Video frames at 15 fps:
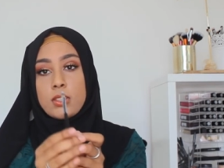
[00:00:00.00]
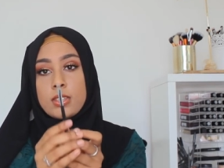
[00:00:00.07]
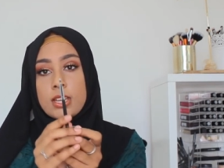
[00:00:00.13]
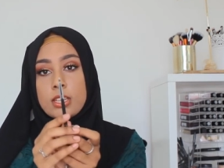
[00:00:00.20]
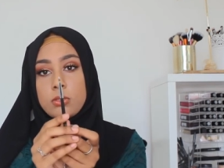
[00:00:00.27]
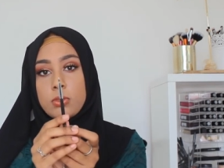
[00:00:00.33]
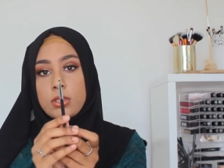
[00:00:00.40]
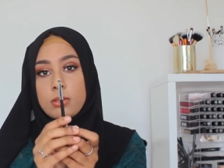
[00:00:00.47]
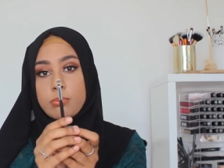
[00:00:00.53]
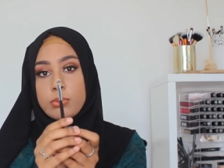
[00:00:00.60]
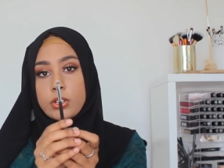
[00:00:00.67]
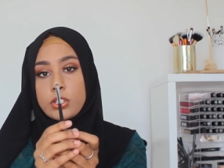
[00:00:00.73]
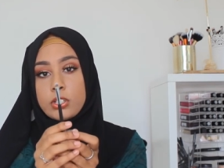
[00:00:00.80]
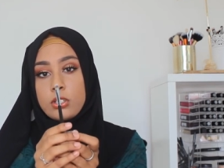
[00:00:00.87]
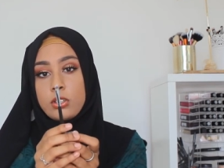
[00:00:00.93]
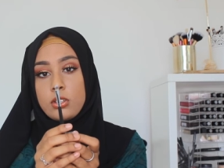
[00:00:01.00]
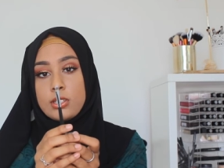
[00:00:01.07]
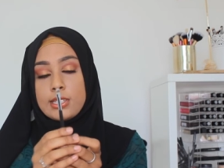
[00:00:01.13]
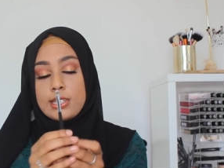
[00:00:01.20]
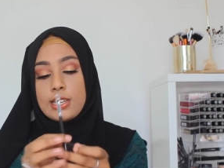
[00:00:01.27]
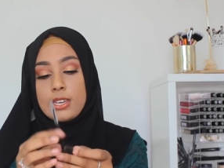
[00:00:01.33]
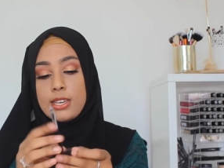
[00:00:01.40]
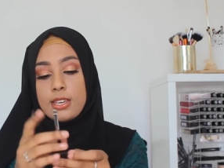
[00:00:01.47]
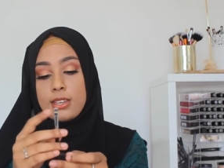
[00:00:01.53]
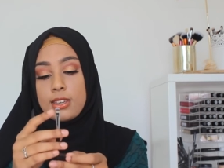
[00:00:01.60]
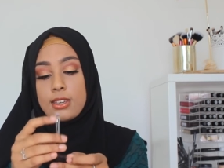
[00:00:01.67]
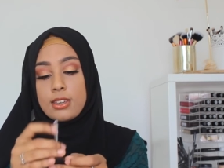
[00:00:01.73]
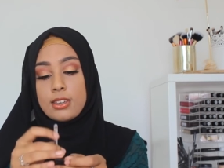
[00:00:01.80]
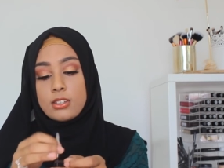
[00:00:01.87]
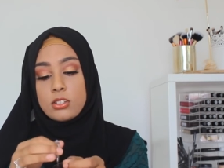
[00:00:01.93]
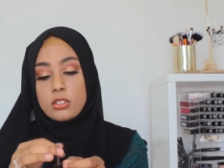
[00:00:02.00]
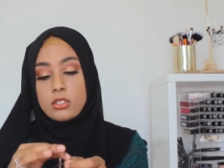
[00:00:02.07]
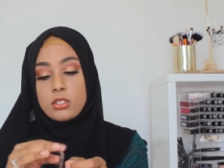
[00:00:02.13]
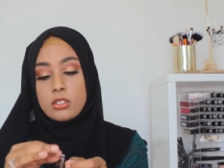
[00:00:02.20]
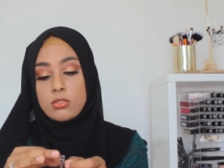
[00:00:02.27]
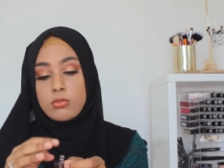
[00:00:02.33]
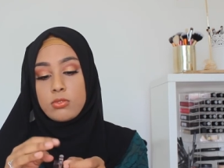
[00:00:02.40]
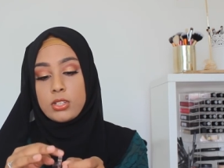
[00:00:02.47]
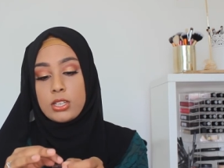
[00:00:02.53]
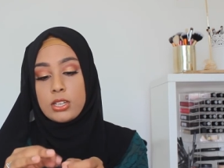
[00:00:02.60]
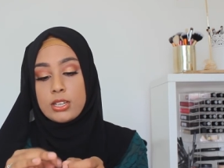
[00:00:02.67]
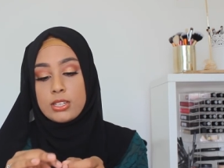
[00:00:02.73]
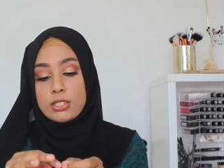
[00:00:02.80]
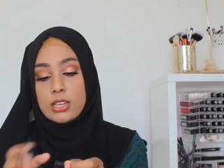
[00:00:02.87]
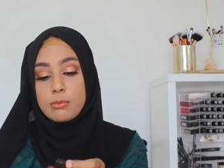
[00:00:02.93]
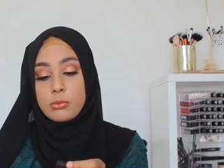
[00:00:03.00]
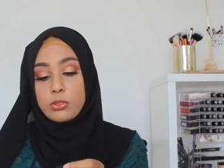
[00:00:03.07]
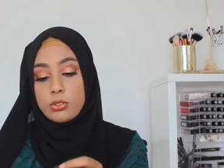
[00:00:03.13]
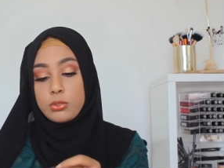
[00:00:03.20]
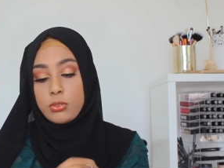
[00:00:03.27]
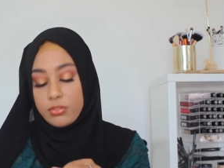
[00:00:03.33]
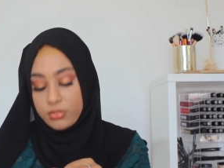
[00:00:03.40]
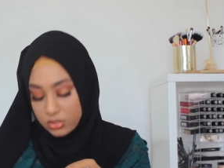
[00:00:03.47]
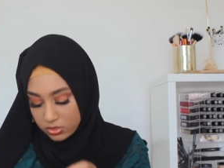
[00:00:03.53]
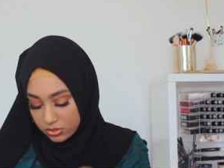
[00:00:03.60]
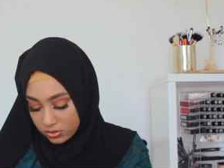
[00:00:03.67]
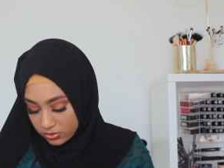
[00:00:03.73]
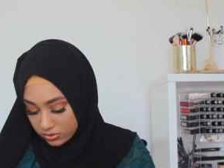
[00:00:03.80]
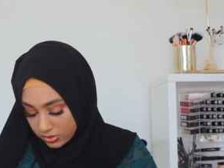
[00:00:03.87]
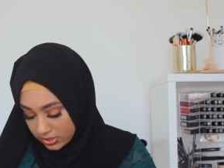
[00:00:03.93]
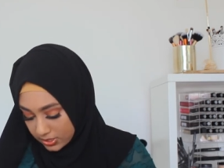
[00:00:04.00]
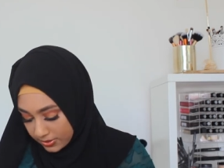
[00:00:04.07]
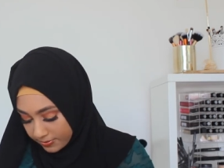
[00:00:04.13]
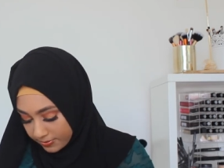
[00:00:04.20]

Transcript: That's what the brush looks like, just really nice. I bought two of those.